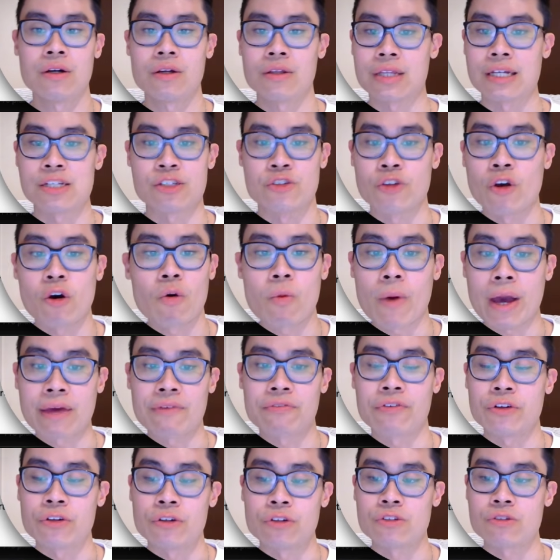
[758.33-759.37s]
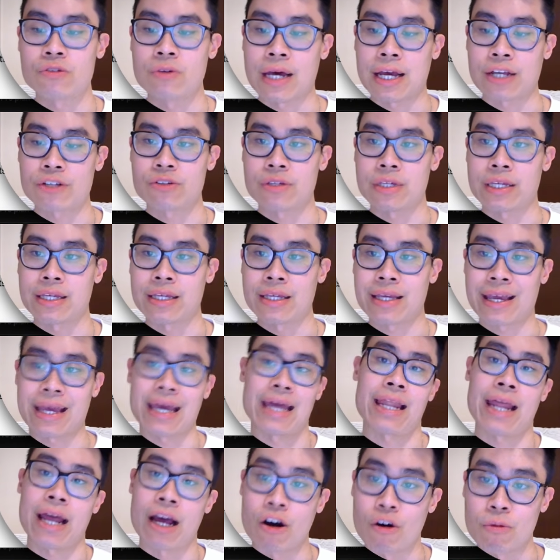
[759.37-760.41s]
There's no way for you to actually
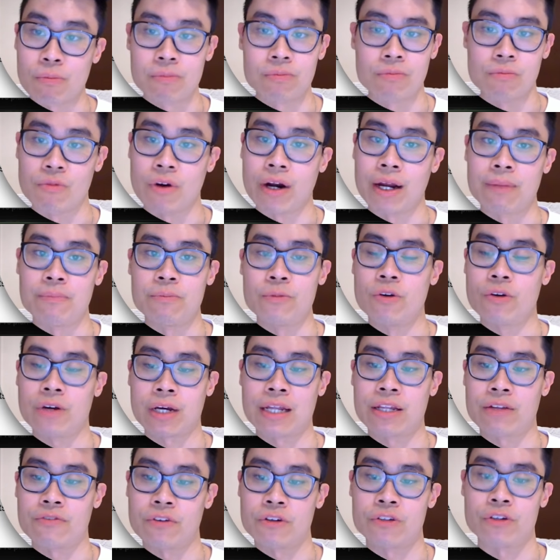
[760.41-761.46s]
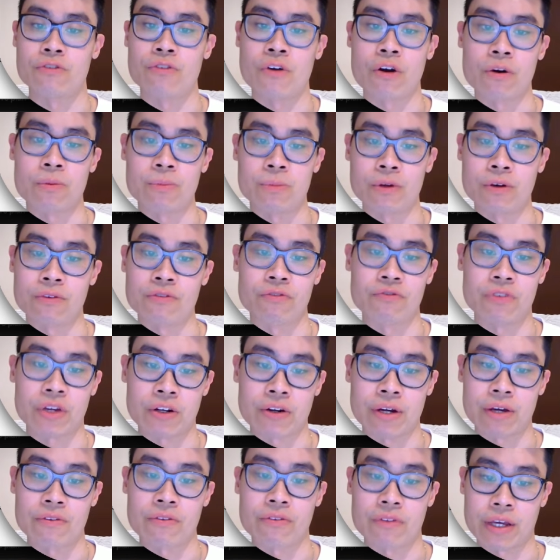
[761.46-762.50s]
get help, right? You're kind of on your own. You have to
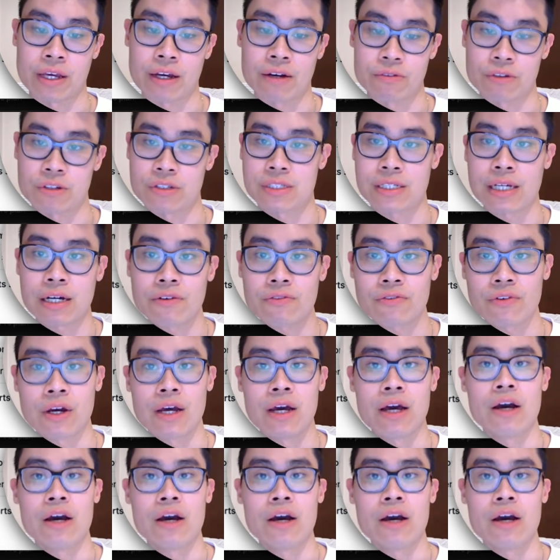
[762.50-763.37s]
figure everything out yourself.